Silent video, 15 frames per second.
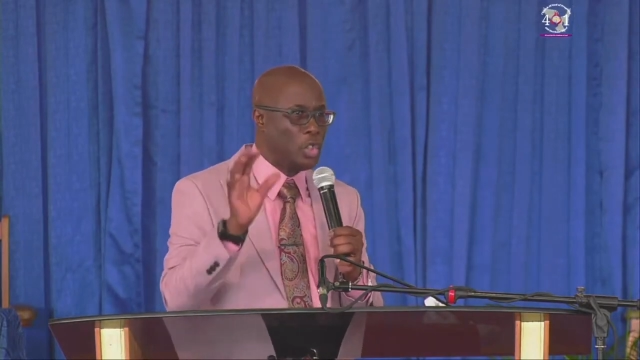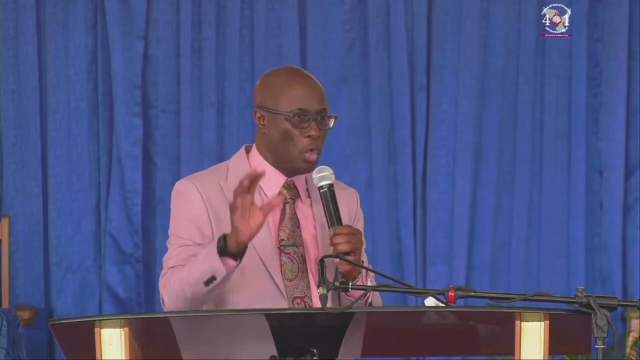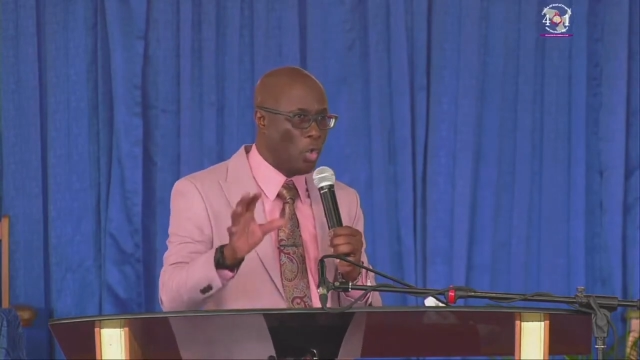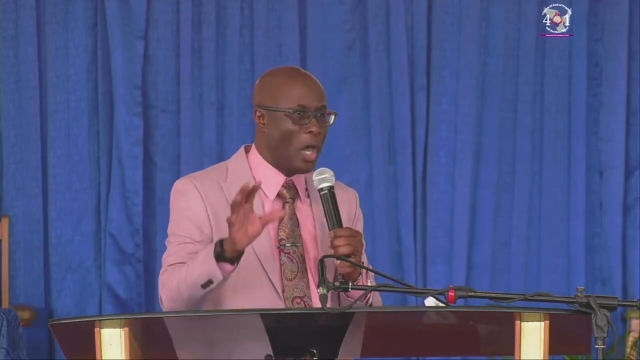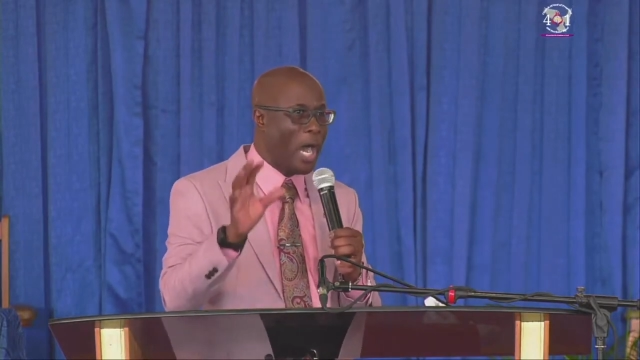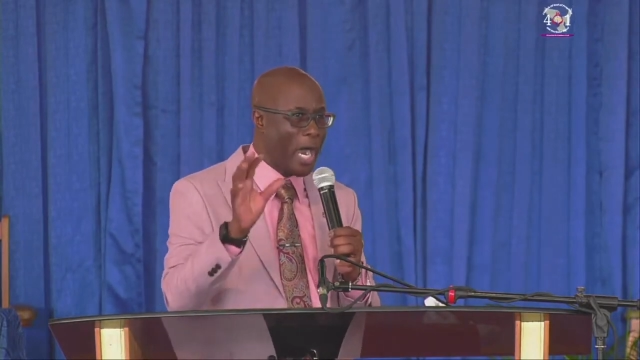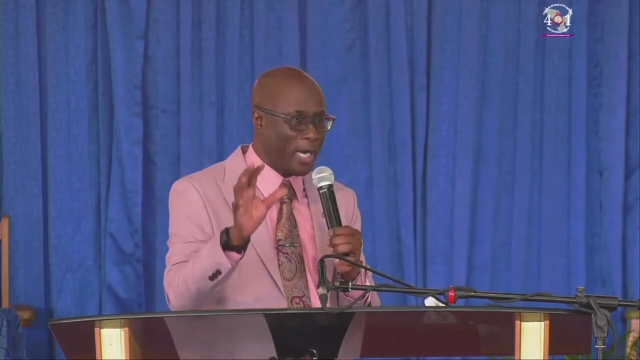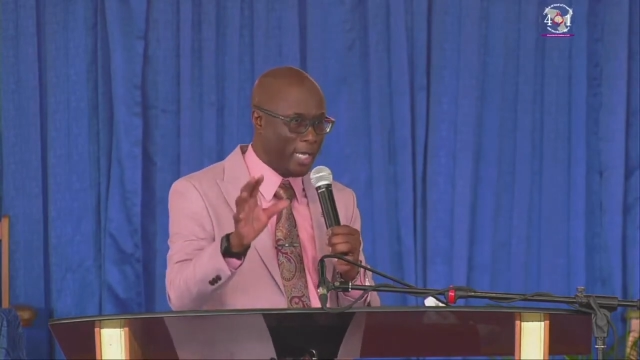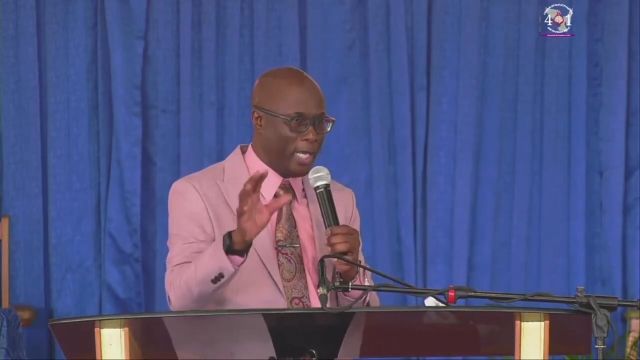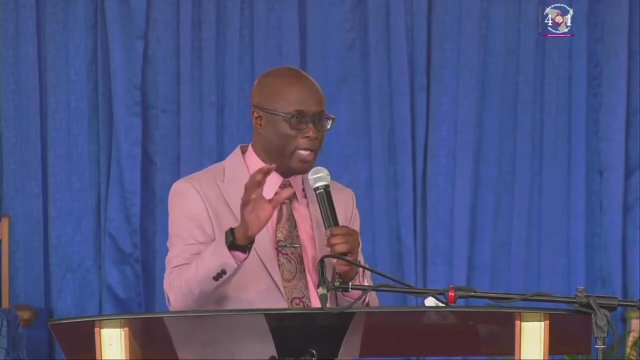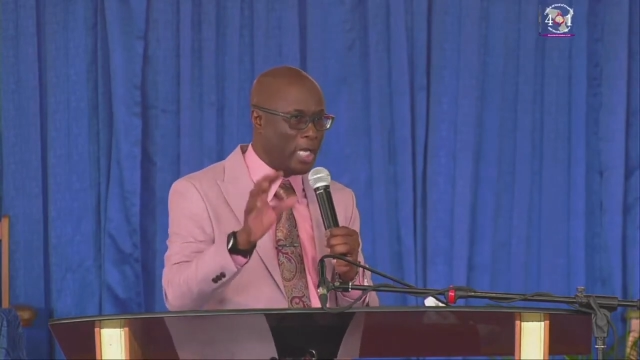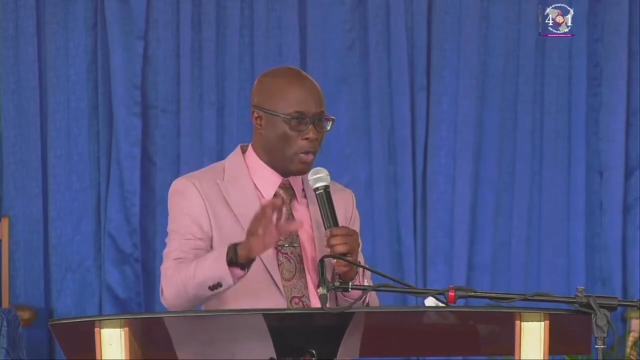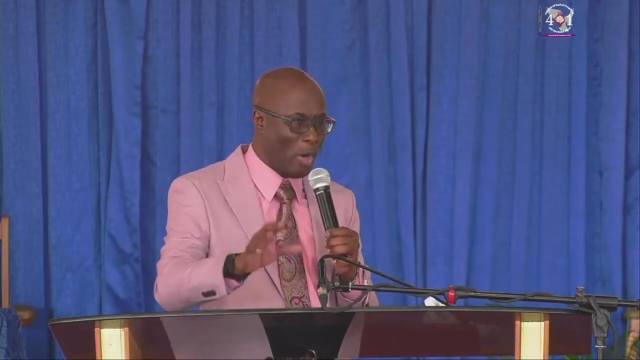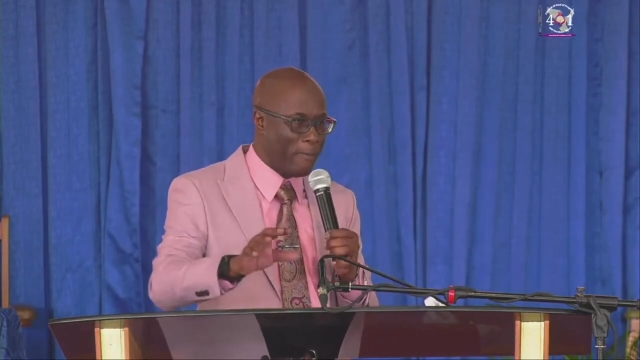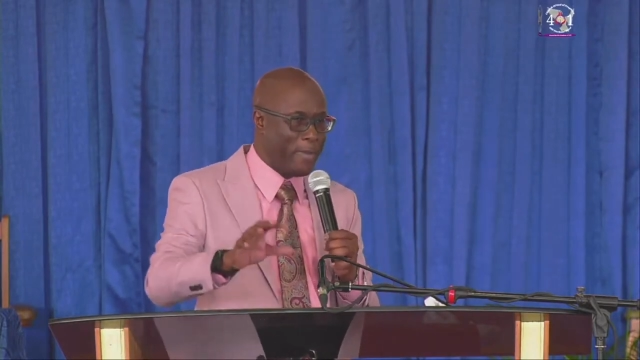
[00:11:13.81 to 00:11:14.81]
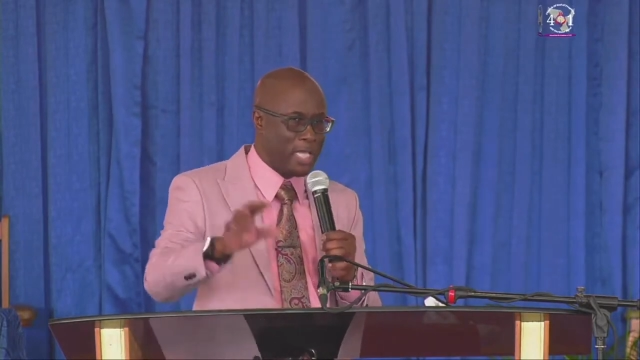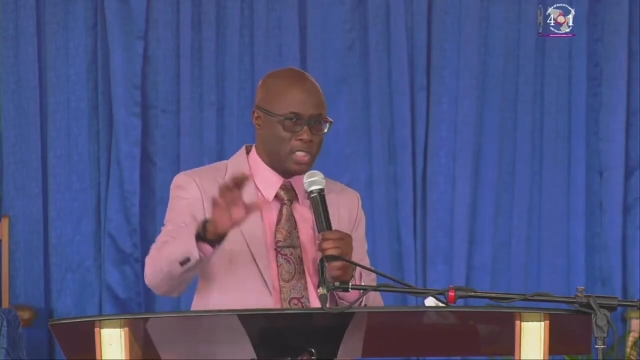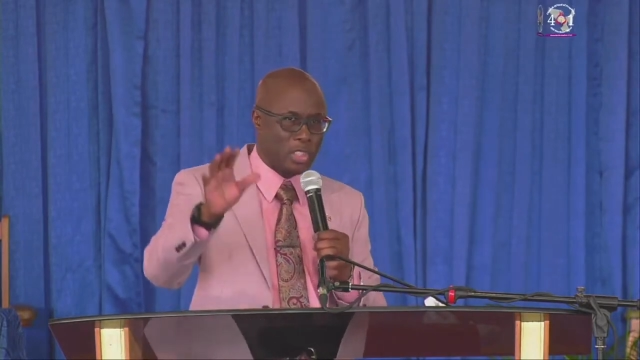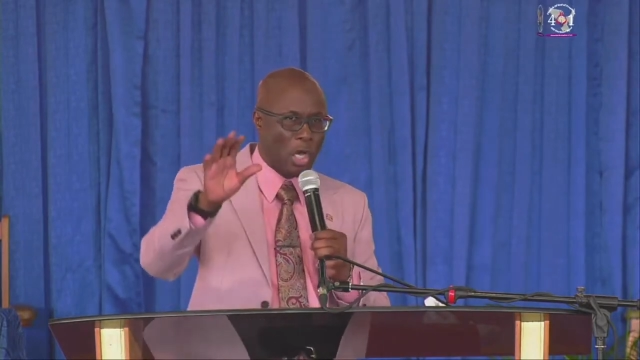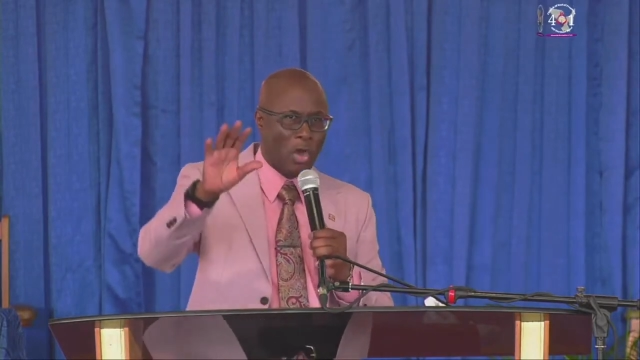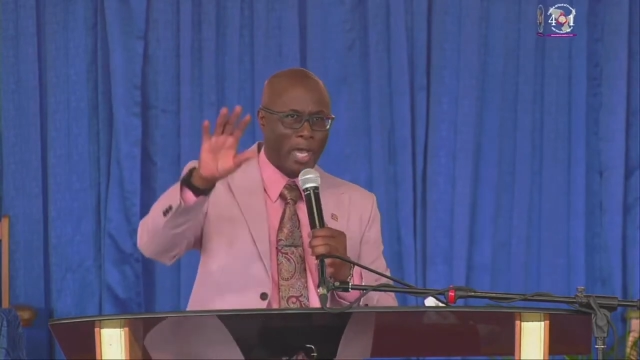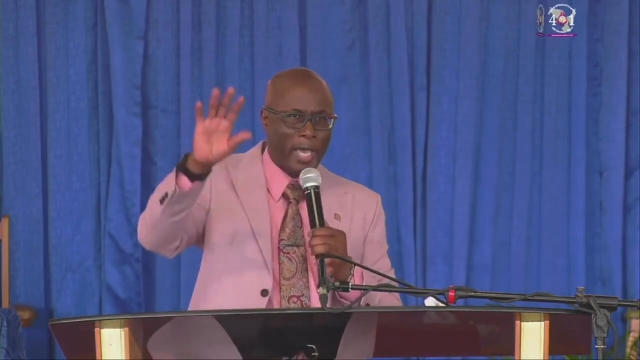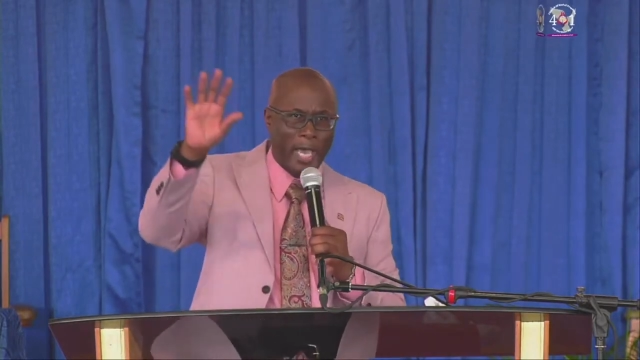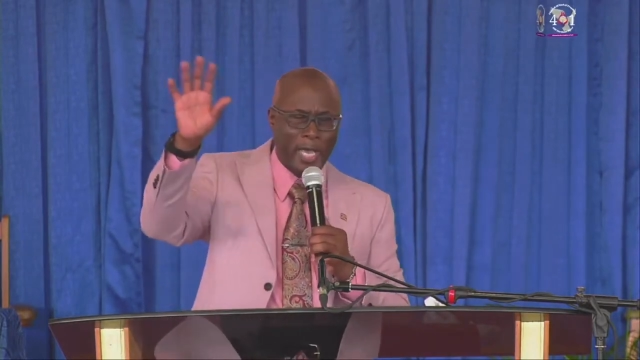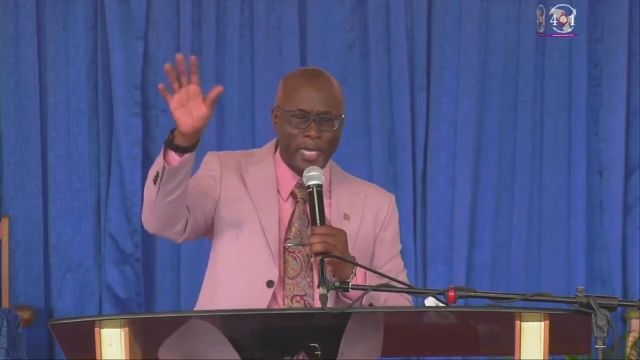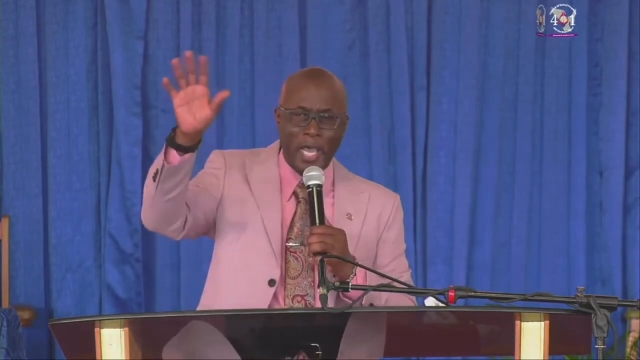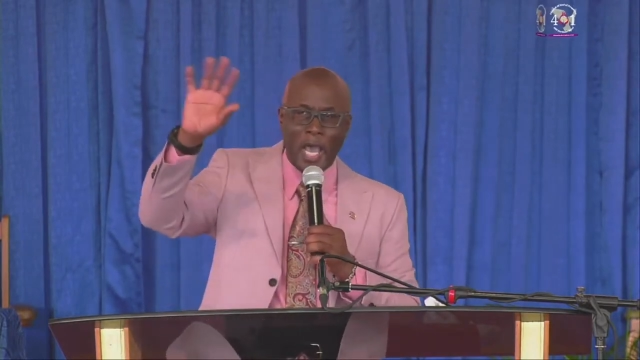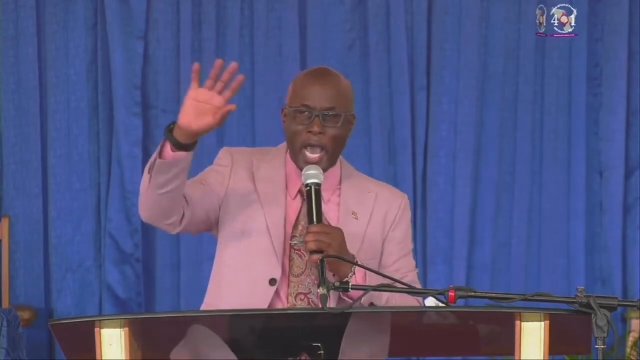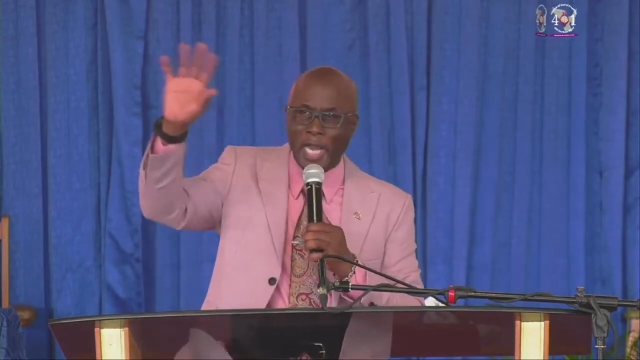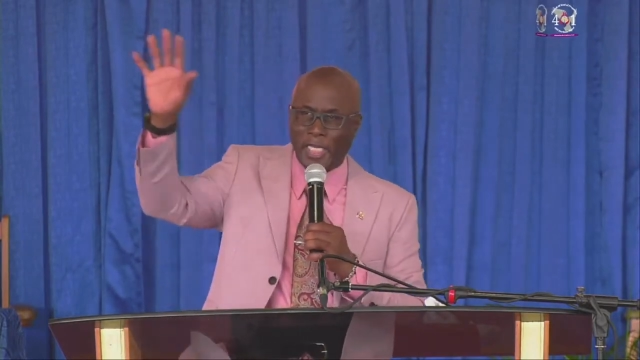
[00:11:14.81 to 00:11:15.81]
you are in our midst. Go
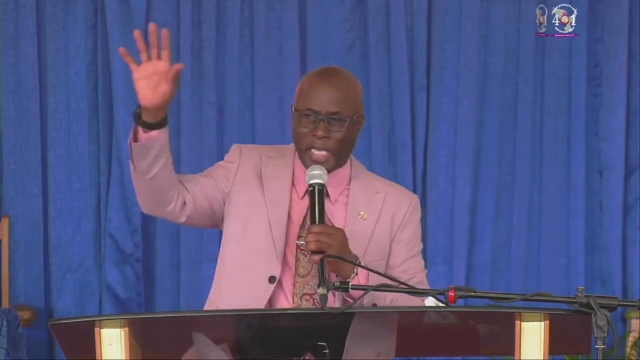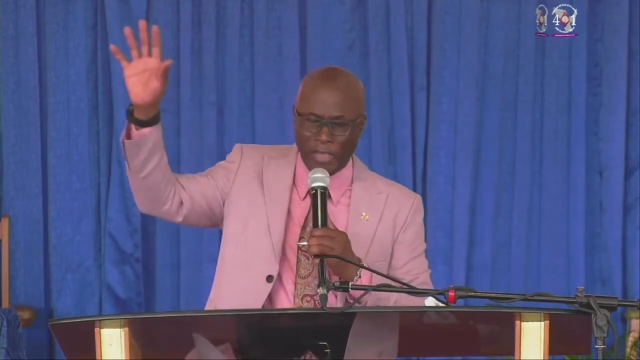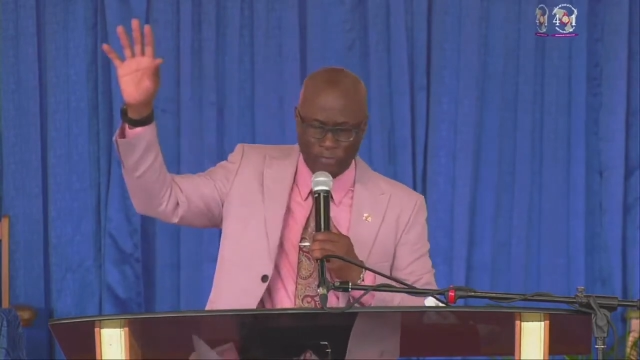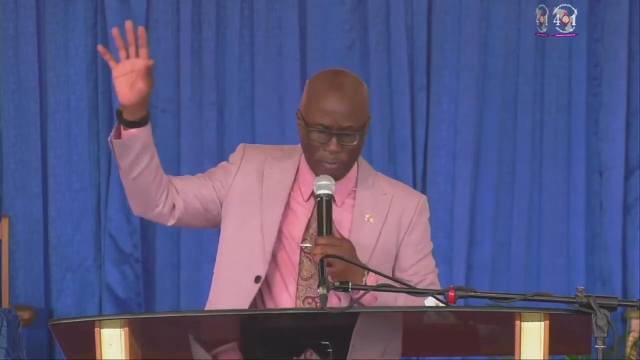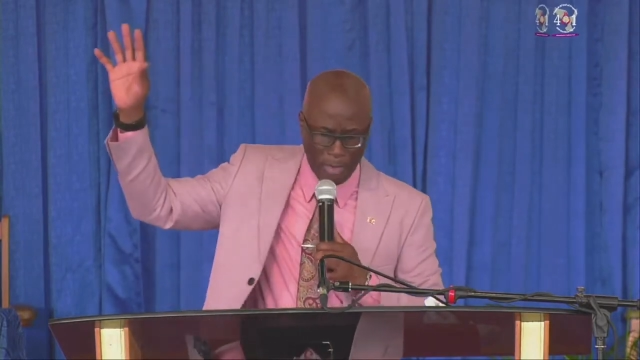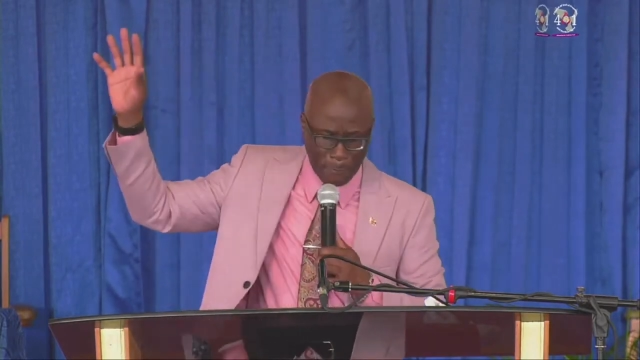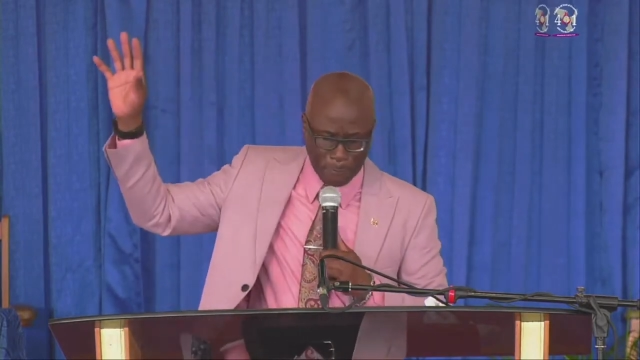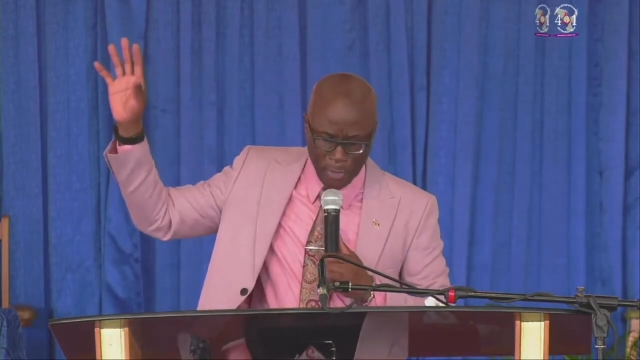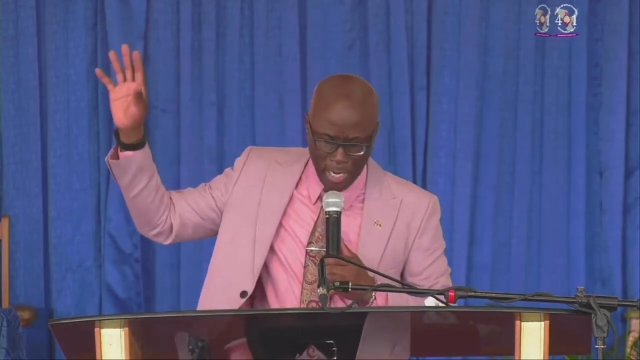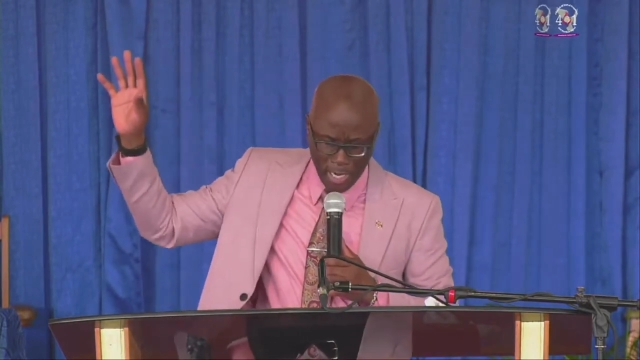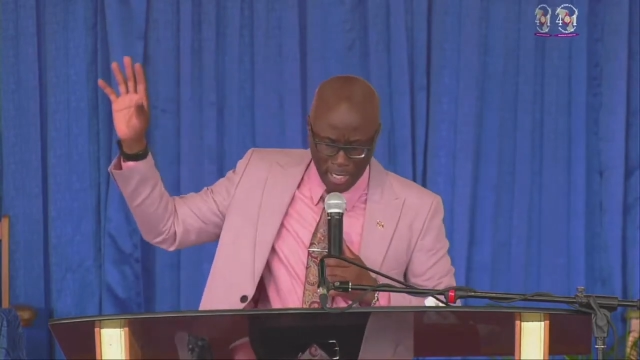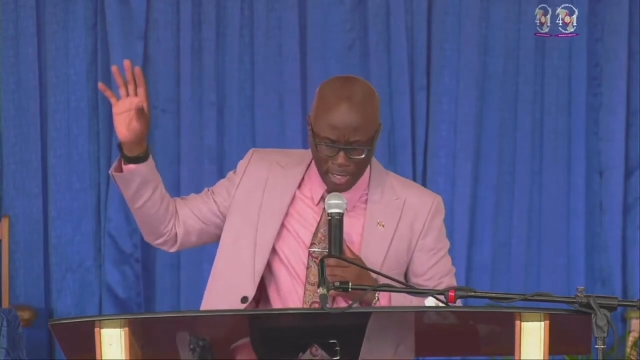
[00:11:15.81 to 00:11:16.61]
ahead and give him a